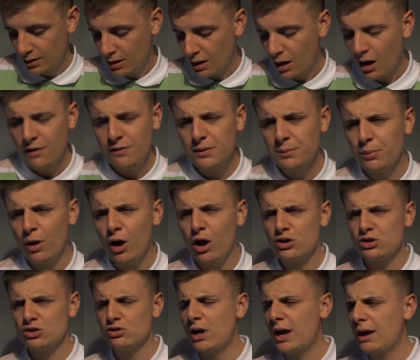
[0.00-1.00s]
I think
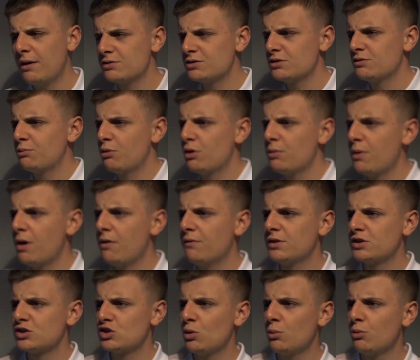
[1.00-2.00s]
personal areas of improvement over
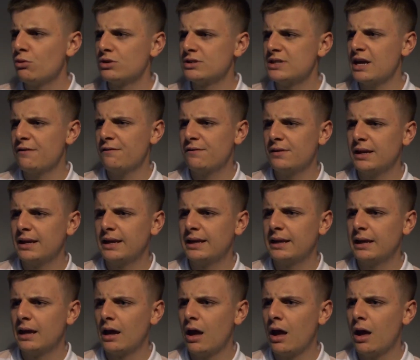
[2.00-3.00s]
the summer is
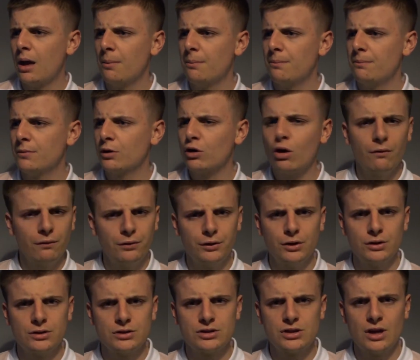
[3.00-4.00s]
definitely
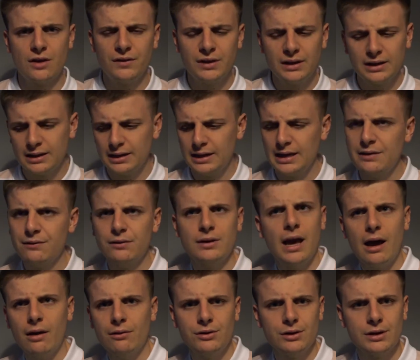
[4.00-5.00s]
confidence. I think even
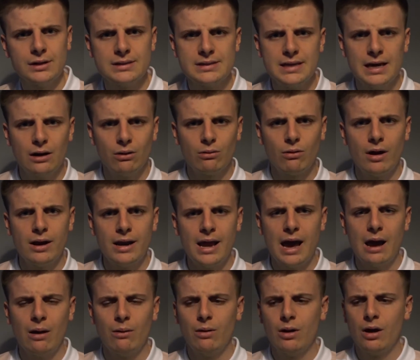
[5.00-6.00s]
now you can tell right
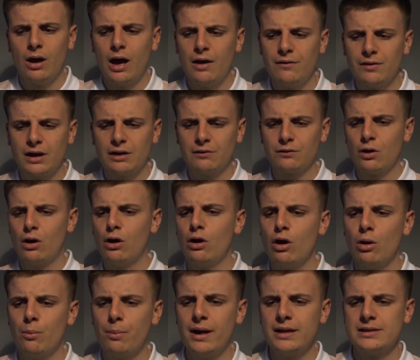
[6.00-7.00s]
now I think I've got a
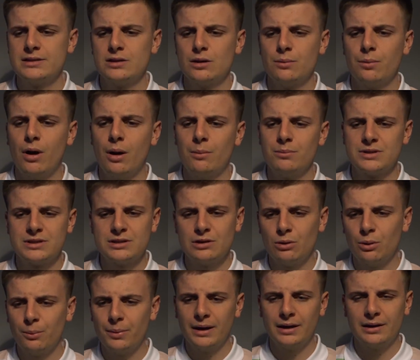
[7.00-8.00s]
lot better, but I'm
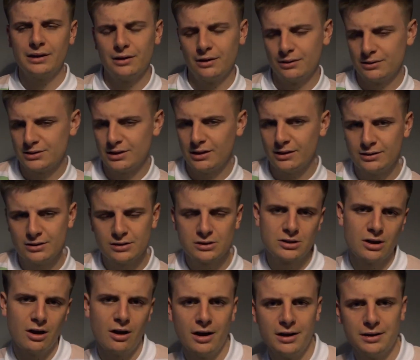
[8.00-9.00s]
still a bit, side to
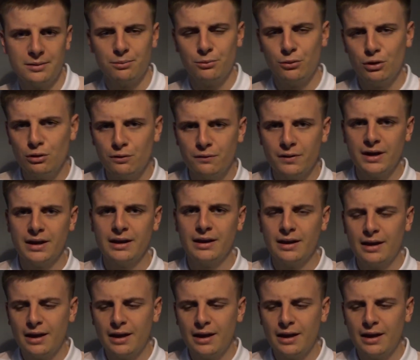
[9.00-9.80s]
side, moving.